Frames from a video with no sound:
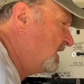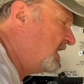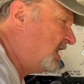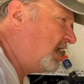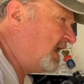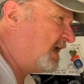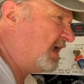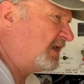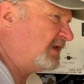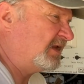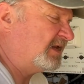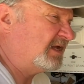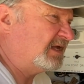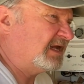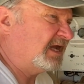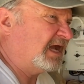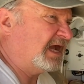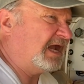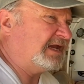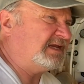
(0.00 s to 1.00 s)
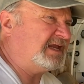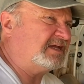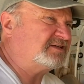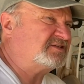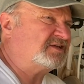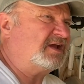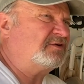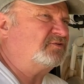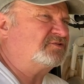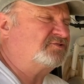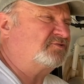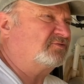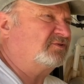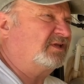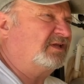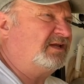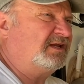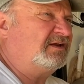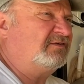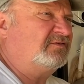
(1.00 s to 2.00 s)
And I guess I was
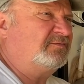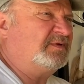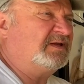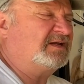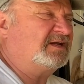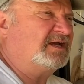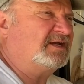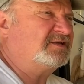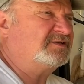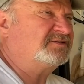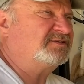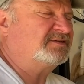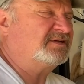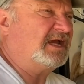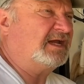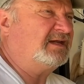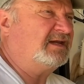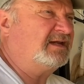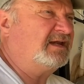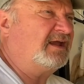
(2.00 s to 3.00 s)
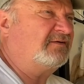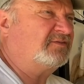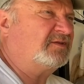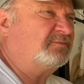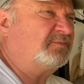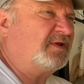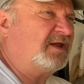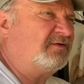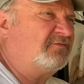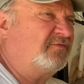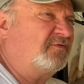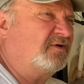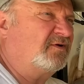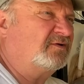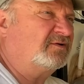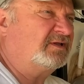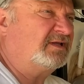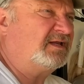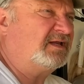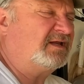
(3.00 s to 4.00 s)
relieved because I didn't have to pay for
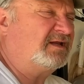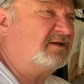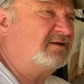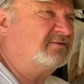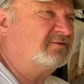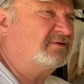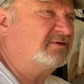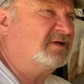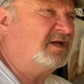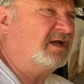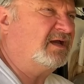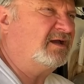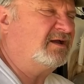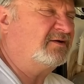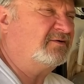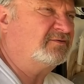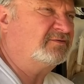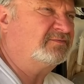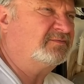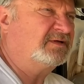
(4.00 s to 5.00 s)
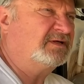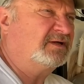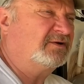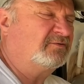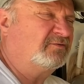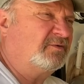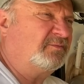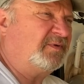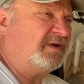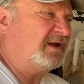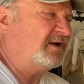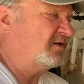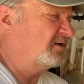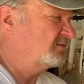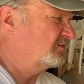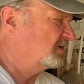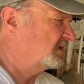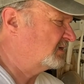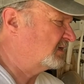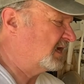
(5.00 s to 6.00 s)
a leak uh,
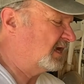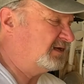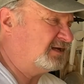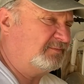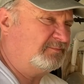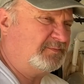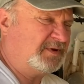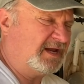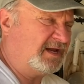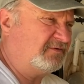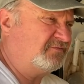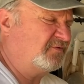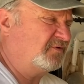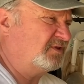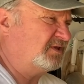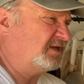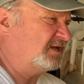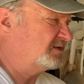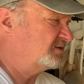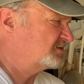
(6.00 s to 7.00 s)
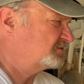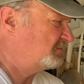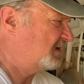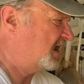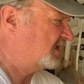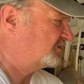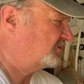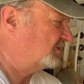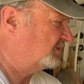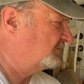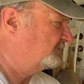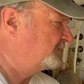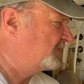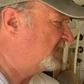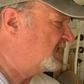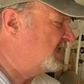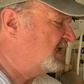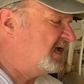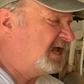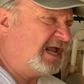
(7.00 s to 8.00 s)
repair. I did pay for the inspection,
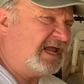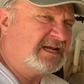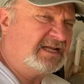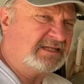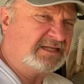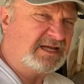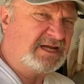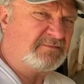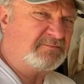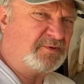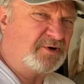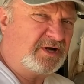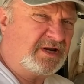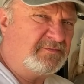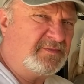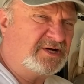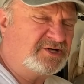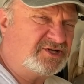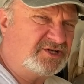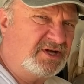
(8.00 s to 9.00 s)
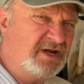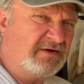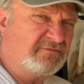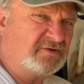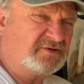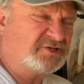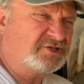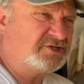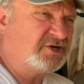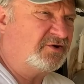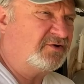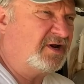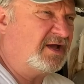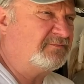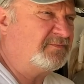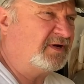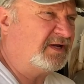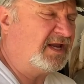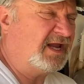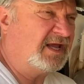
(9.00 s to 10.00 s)
and the leak pretty much never showed
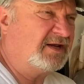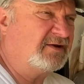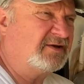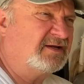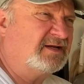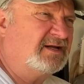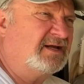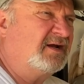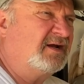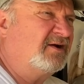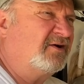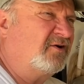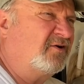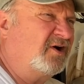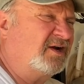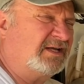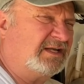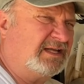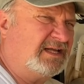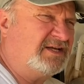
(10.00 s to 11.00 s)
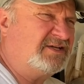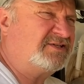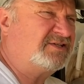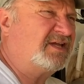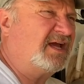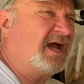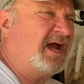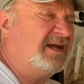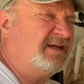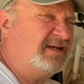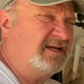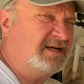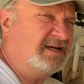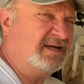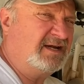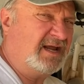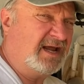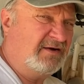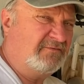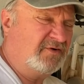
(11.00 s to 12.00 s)
up again. Or at least I
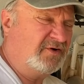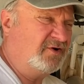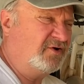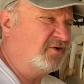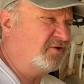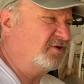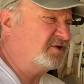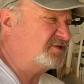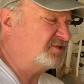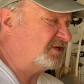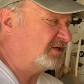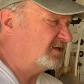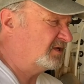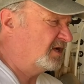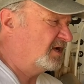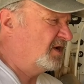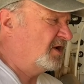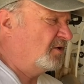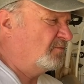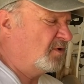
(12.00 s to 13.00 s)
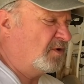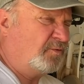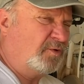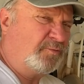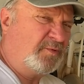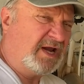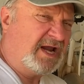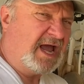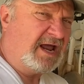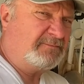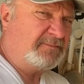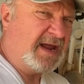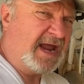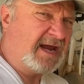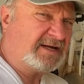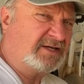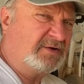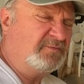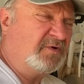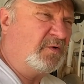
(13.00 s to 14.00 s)
didn't ever notice it. Well, when we got
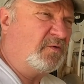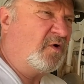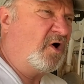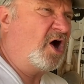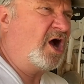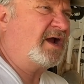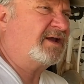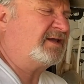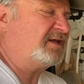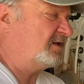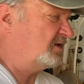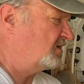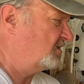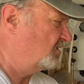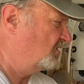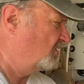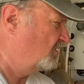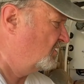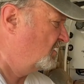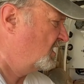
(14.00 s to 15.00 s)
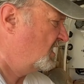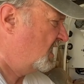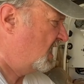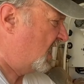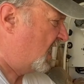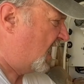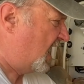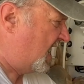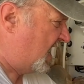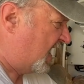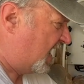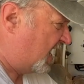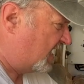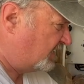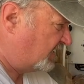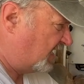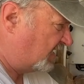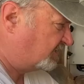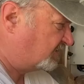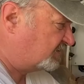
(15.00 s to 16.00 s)
back to Milwaukee here, I had
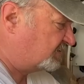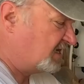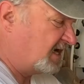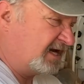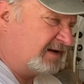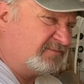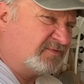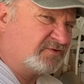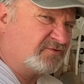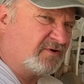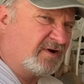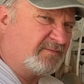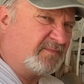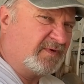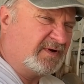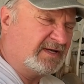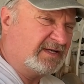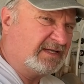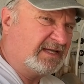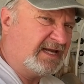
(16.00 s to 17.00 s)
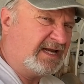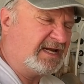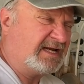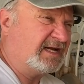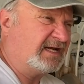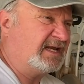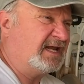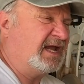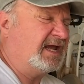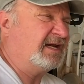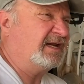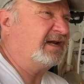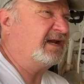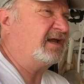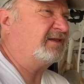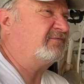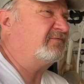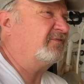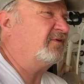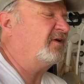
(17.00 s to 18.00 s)
that same drip and leak again, and
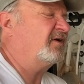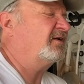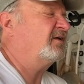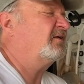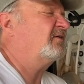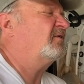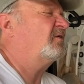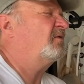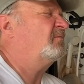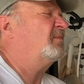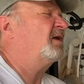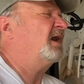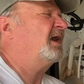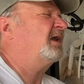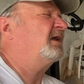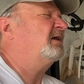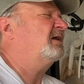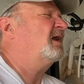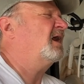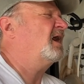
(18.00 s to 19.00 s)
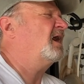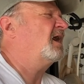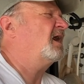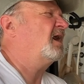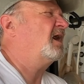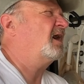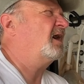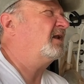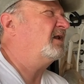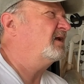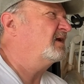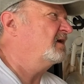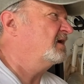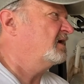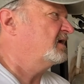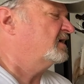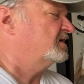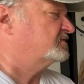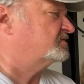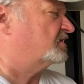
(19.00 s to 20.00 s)
I thought, oh my God.
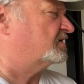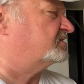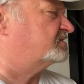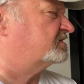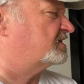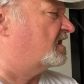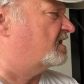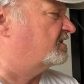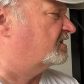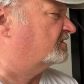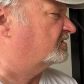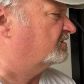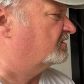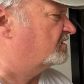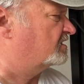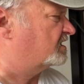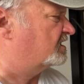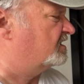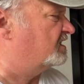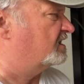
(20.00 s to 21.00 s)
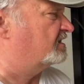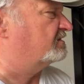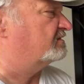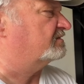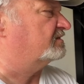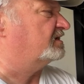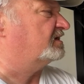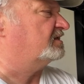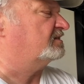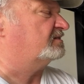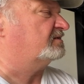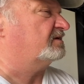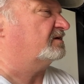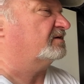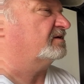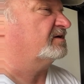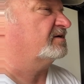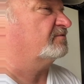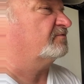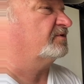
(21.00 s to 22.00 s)
So I started looking underneath
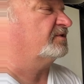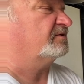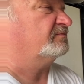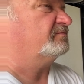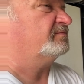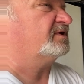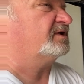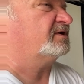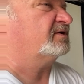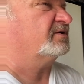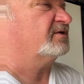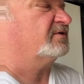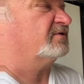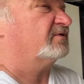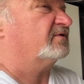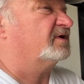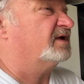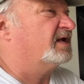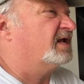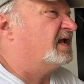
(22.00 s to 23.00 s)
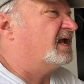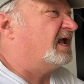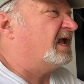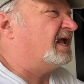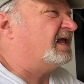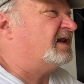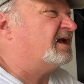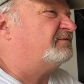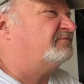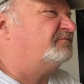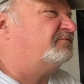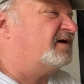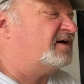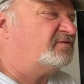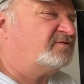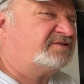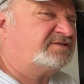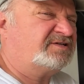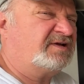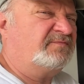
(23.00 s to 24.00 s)
here with a mirror, and I
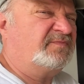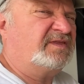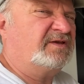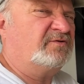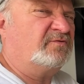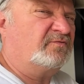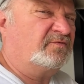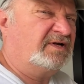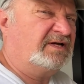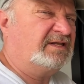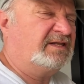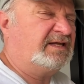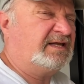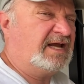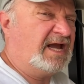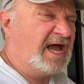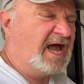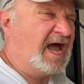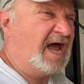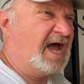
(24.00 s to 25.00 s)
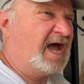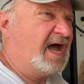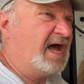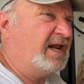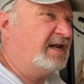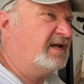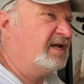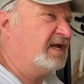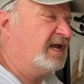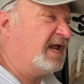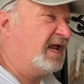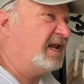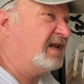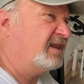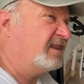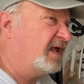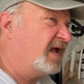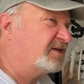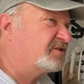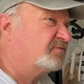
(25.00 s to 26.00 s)
found something really odd, and
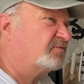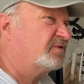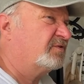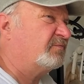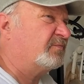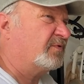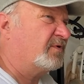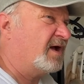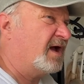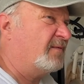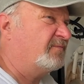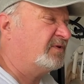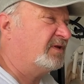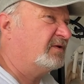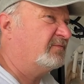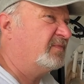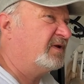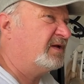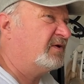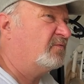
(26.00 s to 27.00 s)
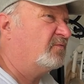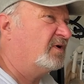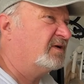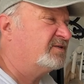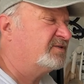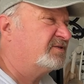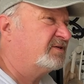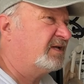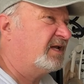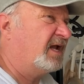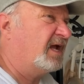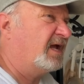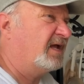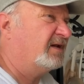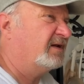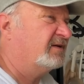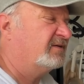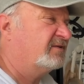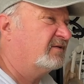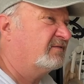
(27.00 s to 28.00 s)
that's what prompted me once
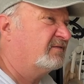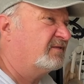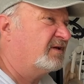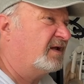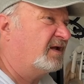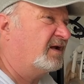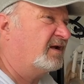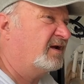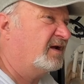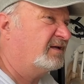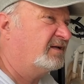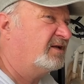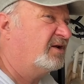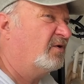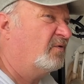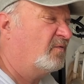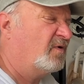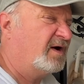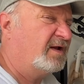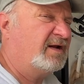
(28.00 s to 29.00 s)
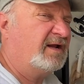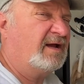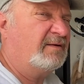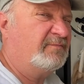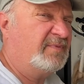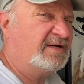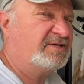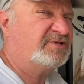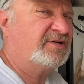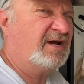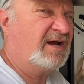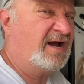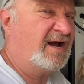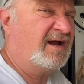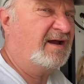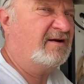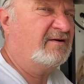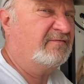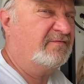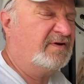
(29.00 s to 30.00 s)
again to think, you know what, I bet you
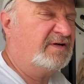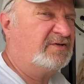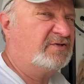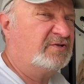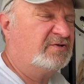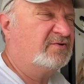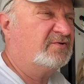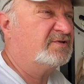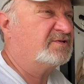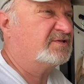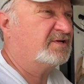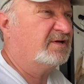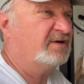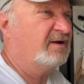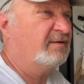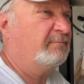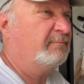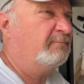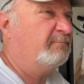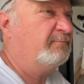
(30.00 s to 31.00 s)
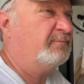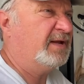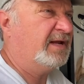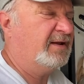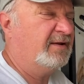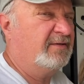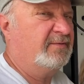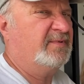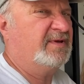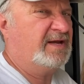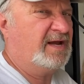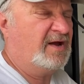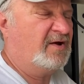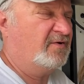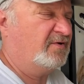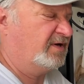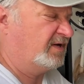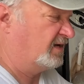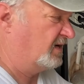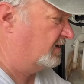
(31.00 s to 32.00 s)
I R V two is gonna bail me
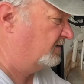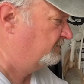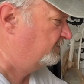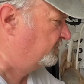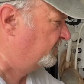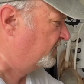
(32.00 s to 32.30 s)
out again.